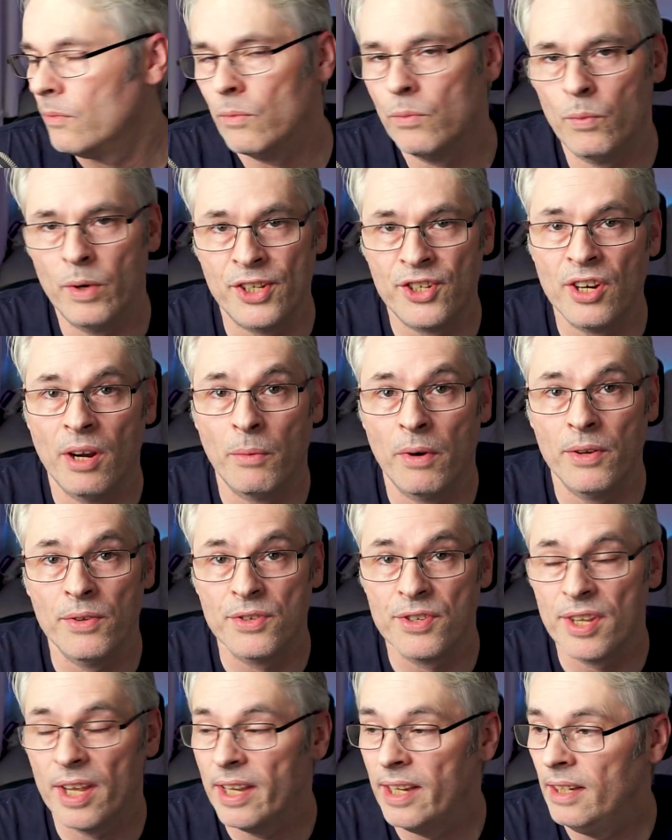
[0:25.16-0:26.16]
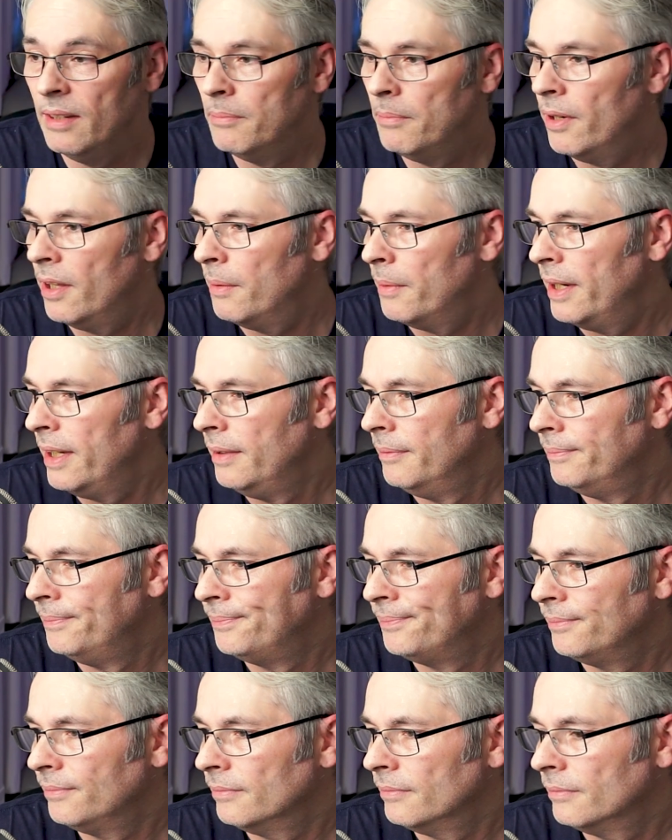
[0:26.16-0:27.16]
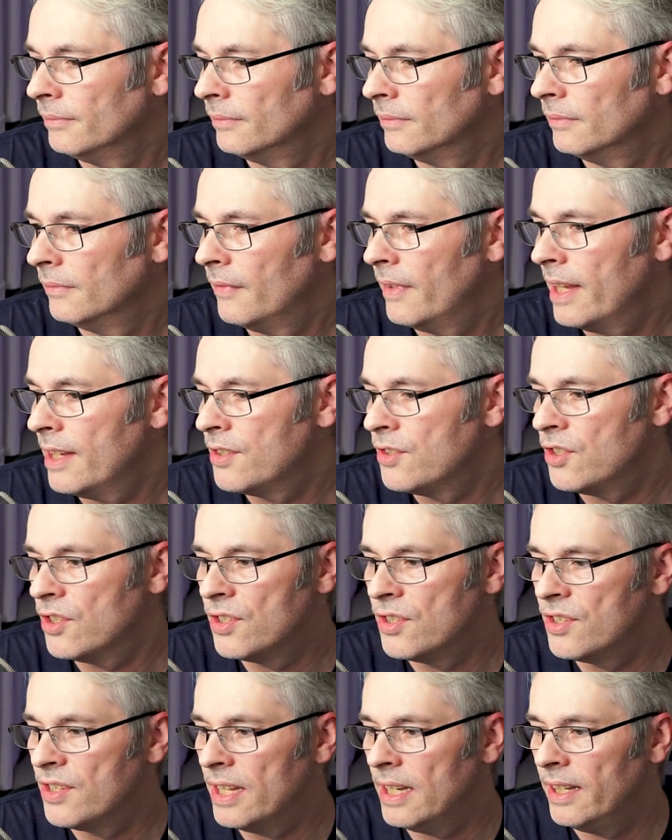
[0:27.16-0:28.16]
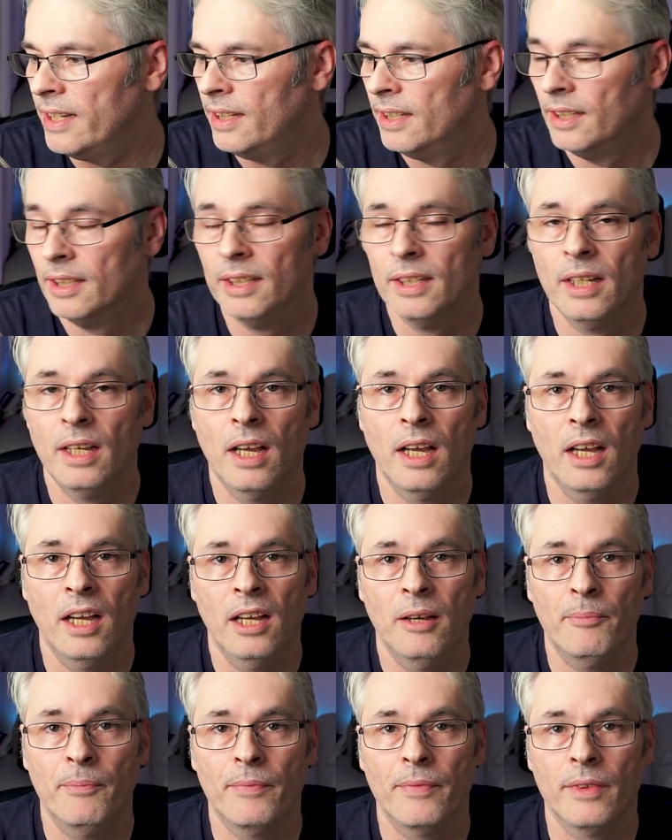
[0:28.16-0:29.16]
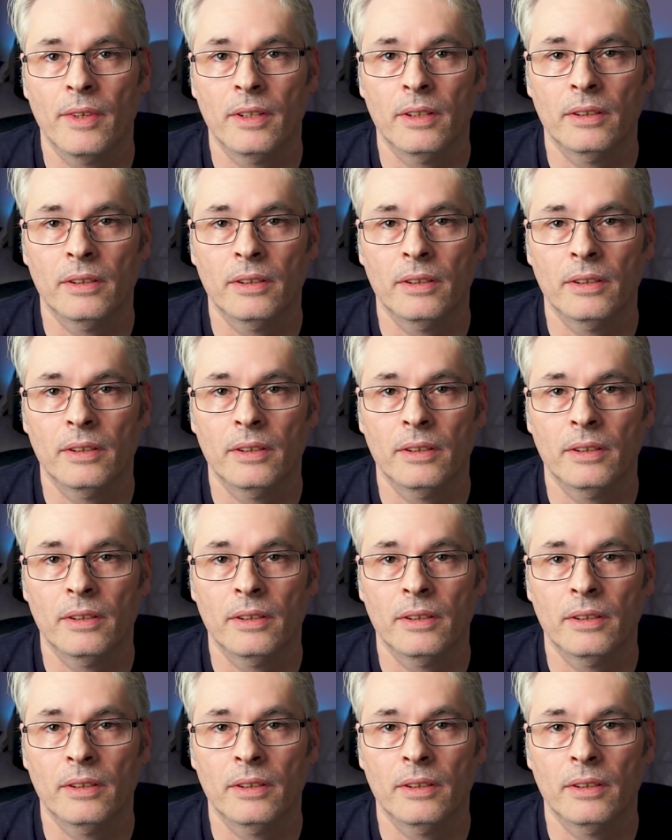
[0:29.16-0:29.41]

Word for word: Which I won't say, by the way. That's just silly. Um,